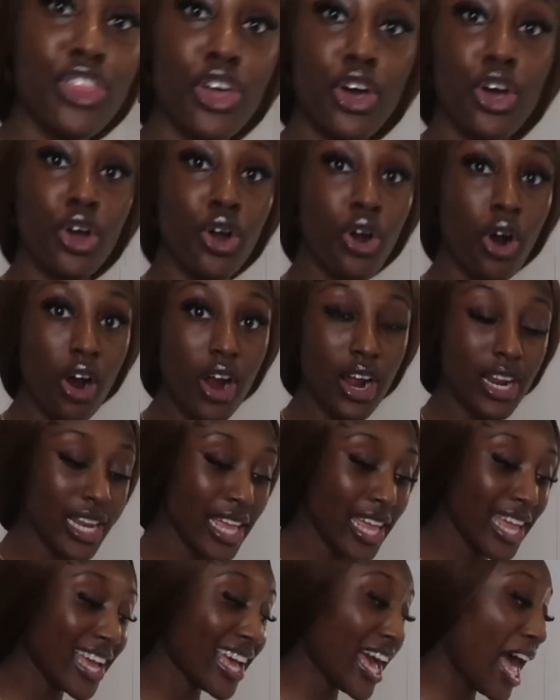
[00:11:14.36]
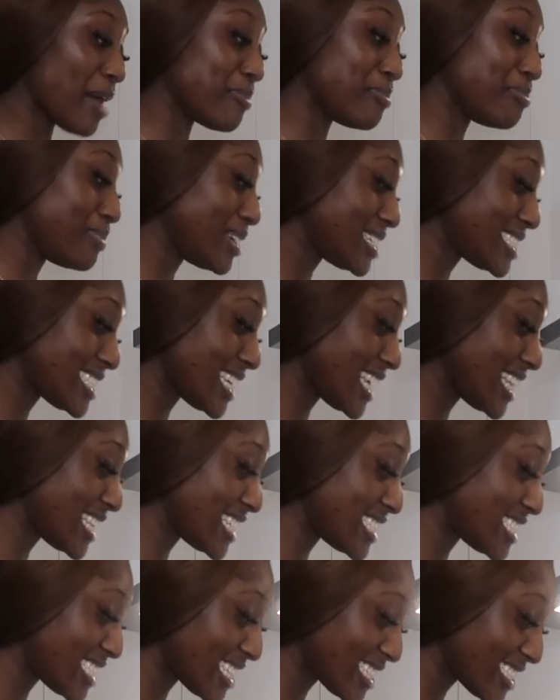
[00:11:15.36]
the garlic. I'm missing
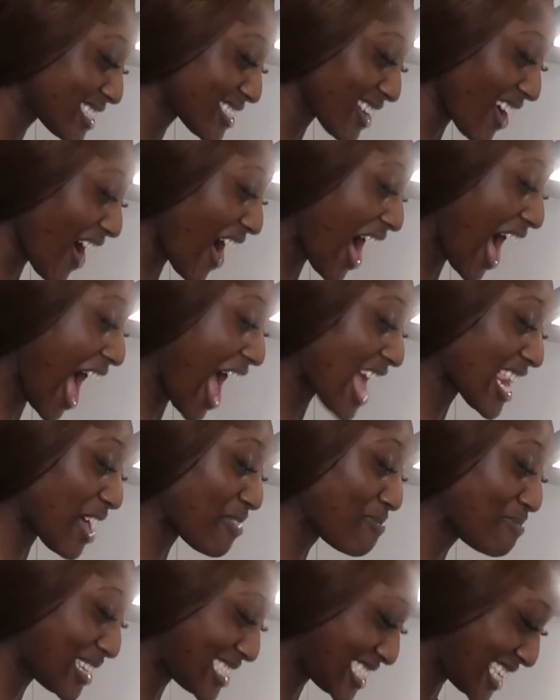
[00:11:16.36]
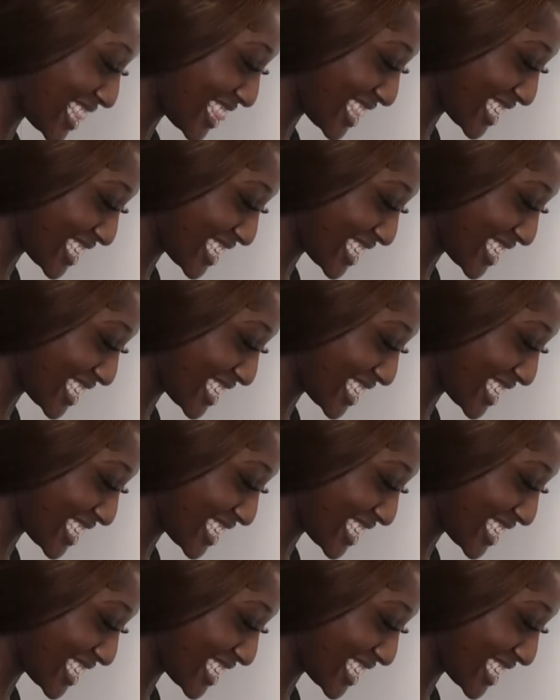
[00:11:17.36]
the ginger and I'm missing